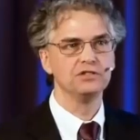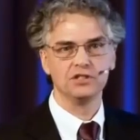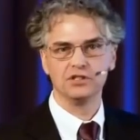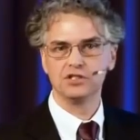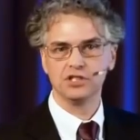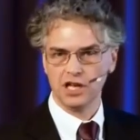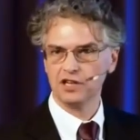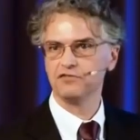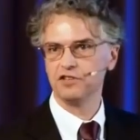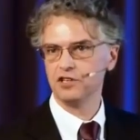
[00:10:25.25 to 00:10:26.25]
You know, you see a lot
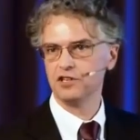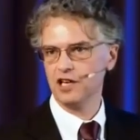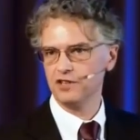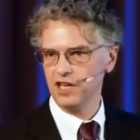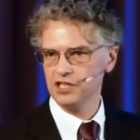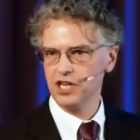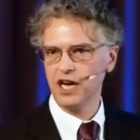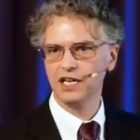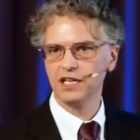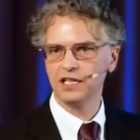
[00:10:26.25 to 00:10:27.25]
of fear, a lot of
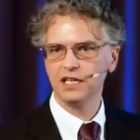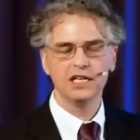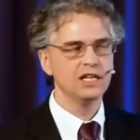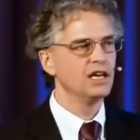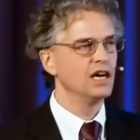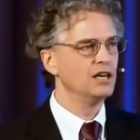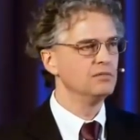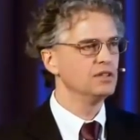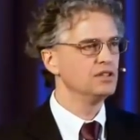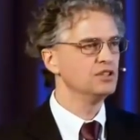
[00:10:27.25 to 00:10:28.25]
anxiety. Uh,
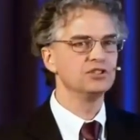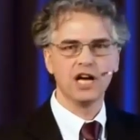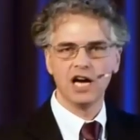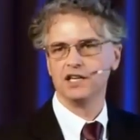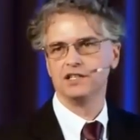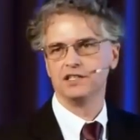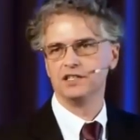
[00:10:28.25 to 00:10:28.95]
you're done.